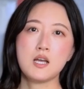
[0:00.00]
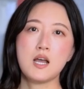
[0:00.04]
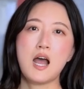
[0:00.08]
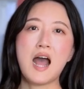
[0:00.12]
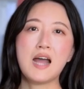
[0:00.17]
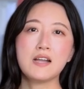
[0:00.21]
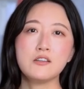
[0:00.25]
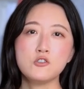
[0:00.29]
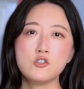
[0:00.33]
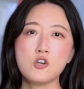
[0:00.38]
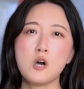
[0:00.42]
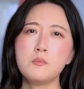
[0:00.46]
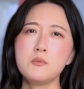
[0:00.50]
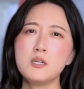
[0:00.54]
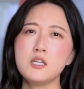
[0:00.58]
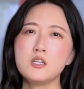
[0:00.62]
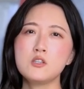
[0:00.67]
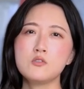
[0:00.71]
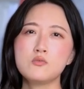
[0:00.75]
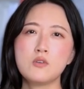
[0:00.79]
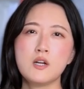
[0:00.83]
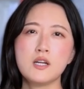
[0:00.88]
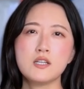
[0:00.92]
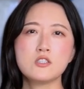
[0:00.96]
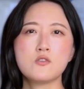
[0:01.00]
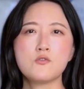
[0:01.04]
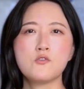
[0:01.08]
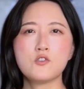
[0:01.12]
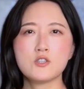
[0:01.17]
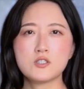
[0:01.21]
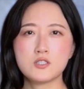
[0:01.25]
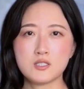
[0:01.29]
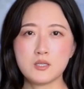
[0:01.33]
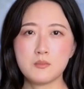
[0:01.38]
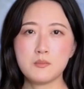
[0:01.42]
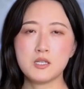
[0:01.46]
I normally create
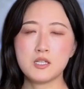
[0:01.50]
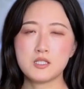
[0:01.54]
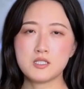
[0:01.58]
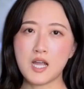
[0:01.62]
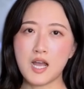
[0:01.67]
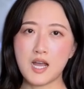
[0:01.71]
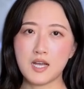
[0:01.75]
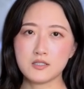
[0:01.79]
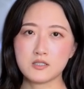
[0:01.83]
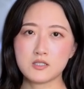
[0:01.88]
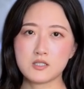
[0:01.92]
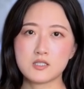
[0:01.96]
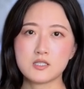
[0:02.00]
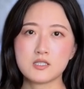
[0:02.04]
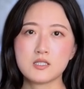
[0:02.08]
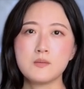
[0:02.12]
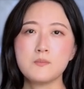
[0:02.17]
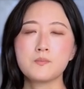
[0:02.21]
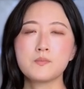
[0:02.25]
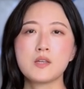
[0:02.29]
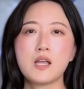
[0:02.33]
for similar tasks,